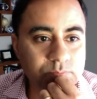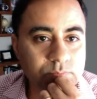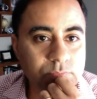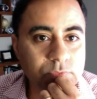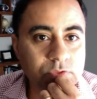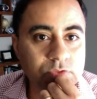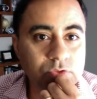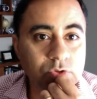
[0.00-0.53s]

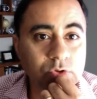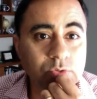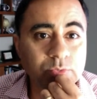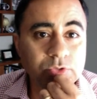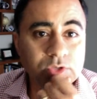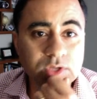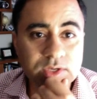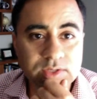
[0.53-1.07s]
So I hope
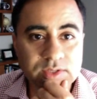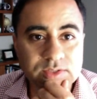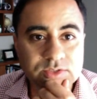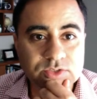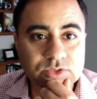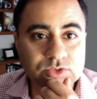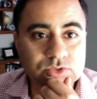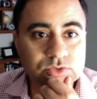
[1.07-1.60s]
you like
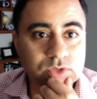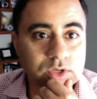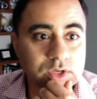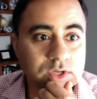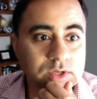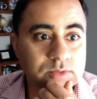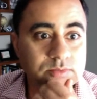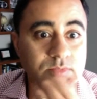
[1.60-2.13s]
that,
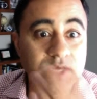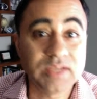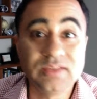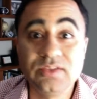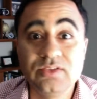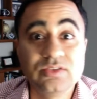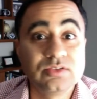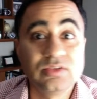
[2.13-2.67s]
like
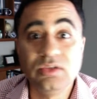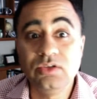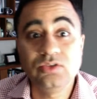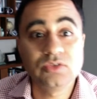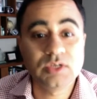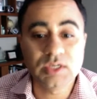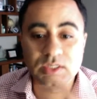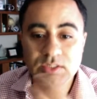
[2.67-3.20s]
this
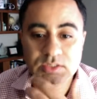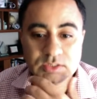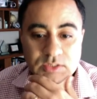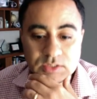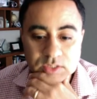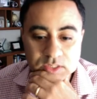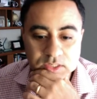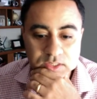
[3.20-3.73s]

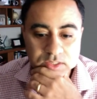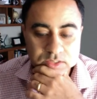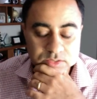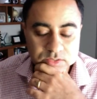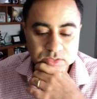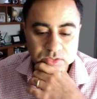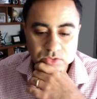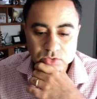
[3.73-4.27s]
introduction, I
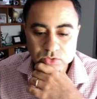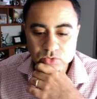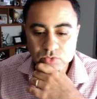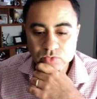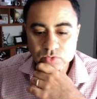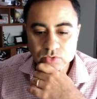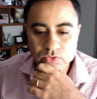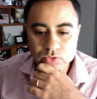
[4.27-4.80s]
guess,
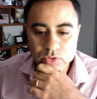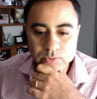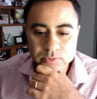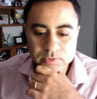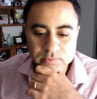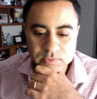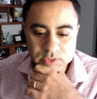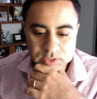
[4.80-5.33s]
into the
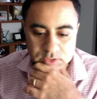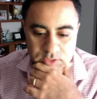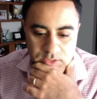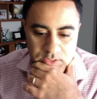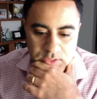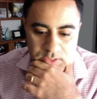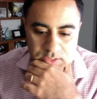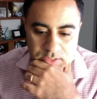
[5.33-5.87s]
Drobo world
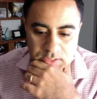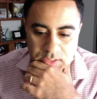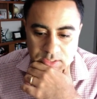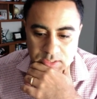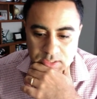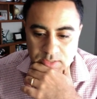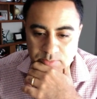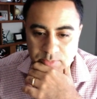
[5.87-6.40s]

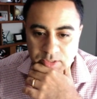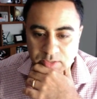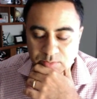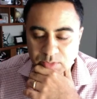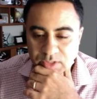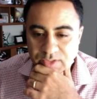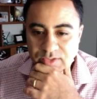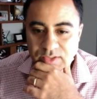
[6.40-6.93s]
and
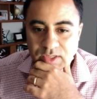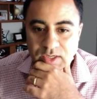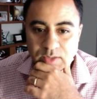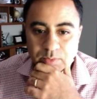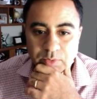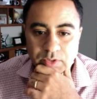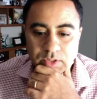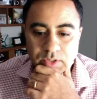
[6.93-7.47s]
my
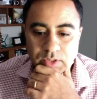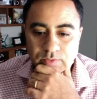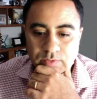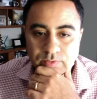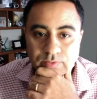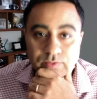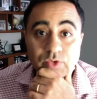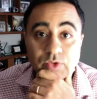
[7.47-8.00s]
setup.
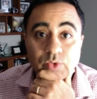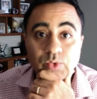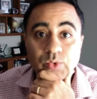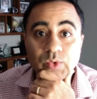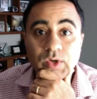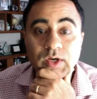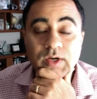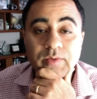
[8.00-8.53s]
If
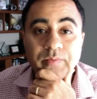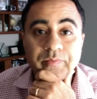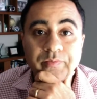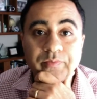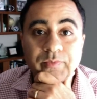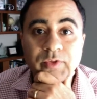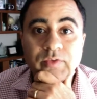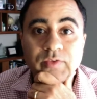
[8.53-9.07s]

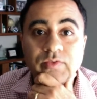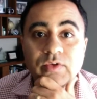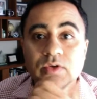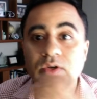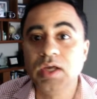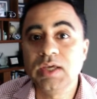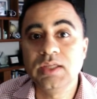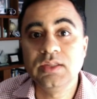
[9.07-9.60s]
you're
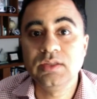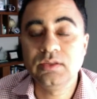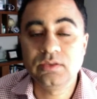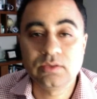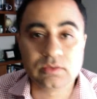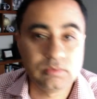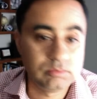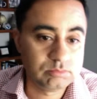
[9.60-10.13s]
liking
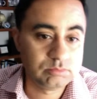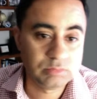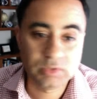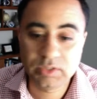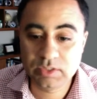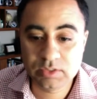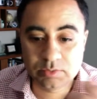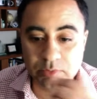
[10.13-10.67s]
this,
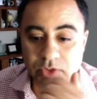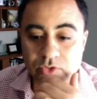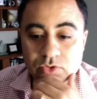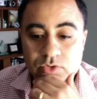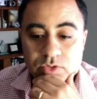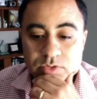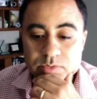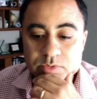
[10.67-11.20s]
please make sure
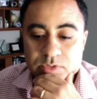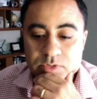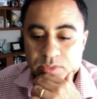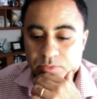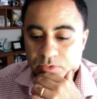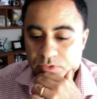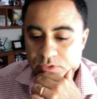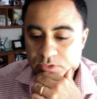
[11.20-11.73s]
you're
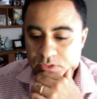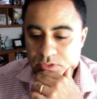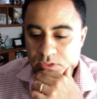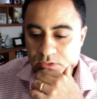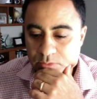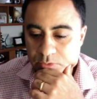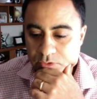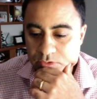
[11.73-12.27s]
subscribed to this
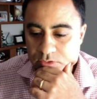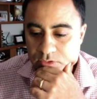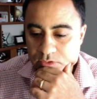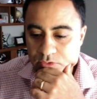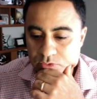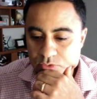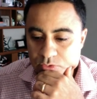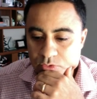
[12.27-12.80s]
channel, because I'll
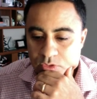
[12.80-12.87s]
do